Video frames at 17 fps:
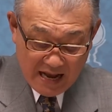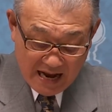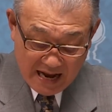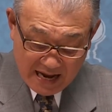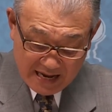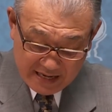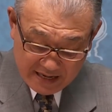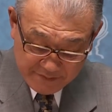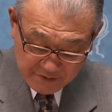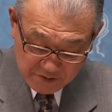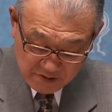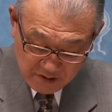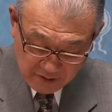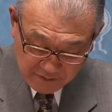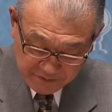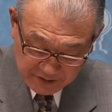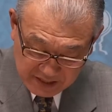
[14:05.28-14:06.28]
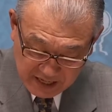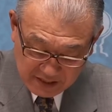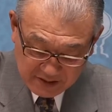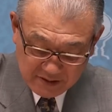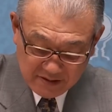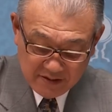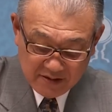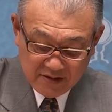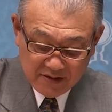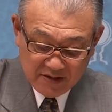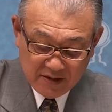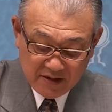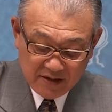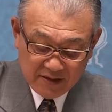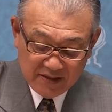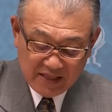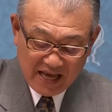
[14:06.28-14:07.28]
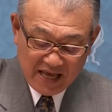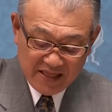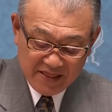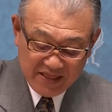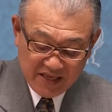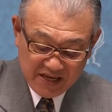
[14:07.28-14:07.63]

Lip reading: I am confident that